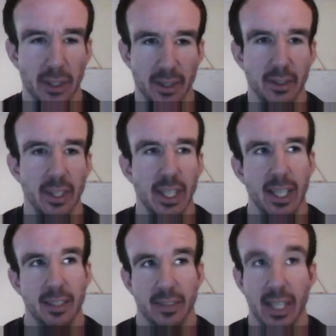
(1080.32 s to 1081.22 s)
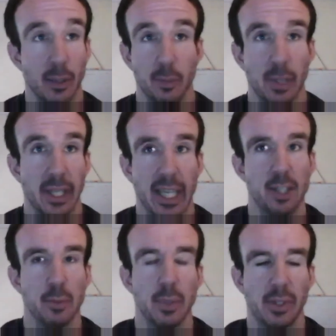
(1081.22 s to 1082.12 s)
good taking this
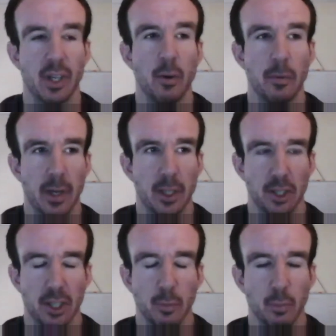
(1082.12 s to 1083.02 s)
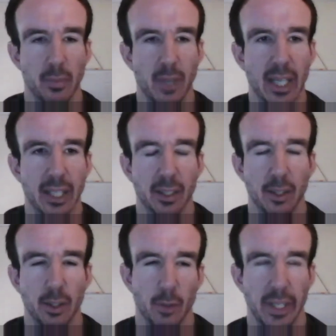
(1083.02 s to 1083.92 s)
medication, but if you can't function, like,
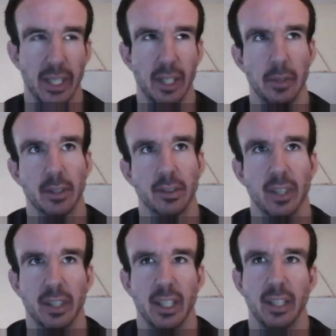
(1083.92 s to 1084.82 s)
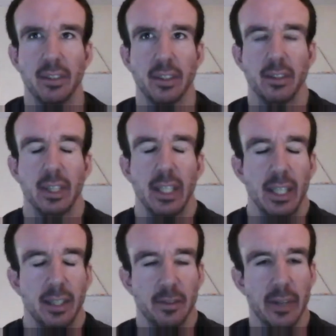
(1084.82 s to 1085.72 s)
you're not really living. So it's a
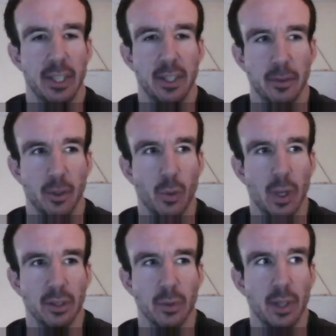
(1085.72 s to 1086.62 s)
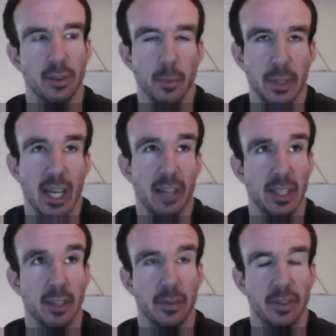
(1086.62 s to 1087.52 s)
very difficult one to answer. But yeah, I
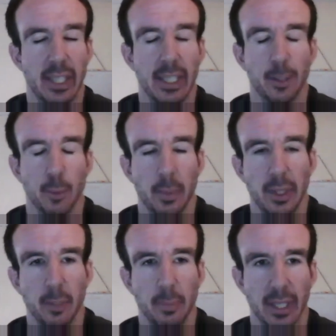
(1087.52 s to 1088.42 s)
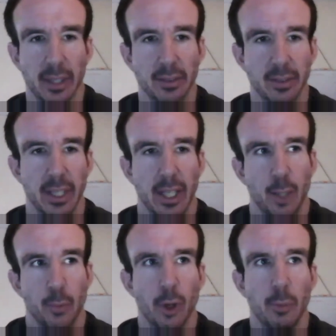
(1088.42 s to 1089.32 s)
think fatigue is probably the biggest
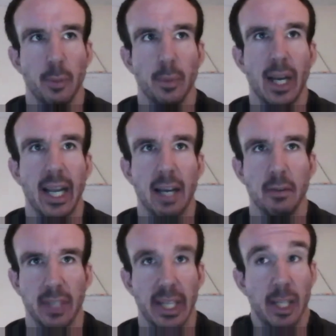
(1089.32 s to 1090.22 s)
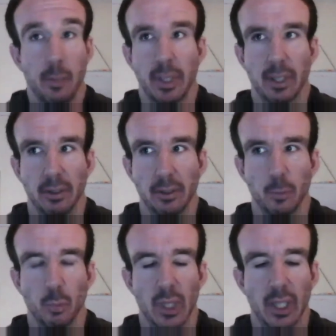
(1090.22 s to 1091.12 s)
problem that I have daily, because
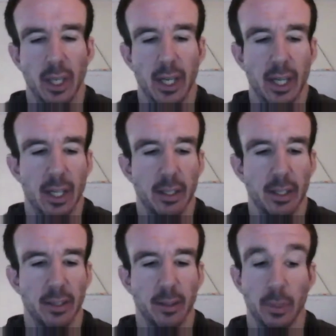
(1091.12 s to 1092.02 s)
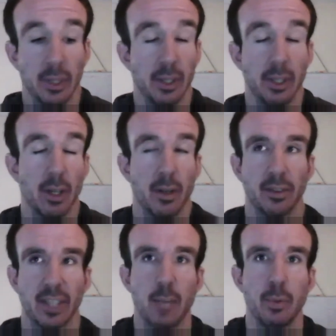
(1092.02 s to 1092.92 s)
it's something that you can't
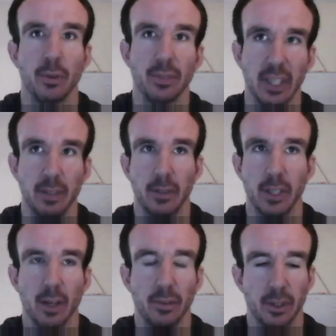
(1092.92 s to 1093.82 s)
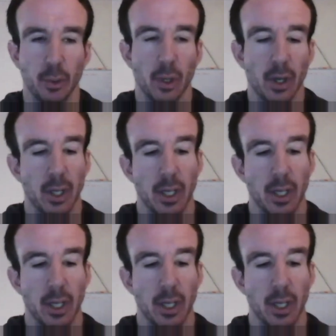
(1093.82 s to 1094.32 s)
escape. And obviously I've still got